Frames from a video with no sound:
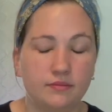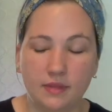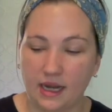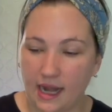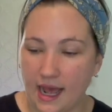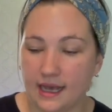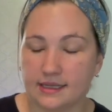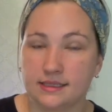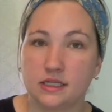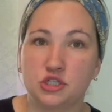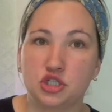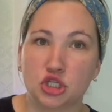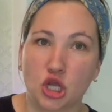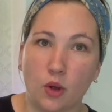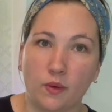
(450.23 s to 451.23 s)
acid
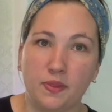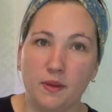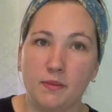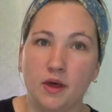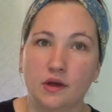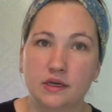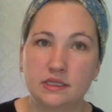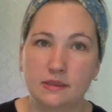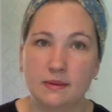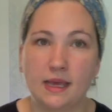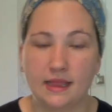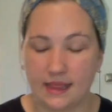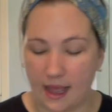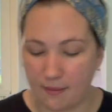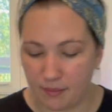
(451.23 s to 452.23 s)
to go with the milk to make
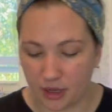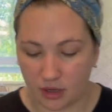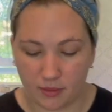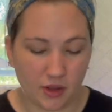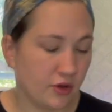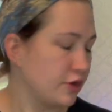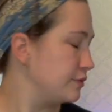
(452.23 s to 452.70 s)
that buttermilk.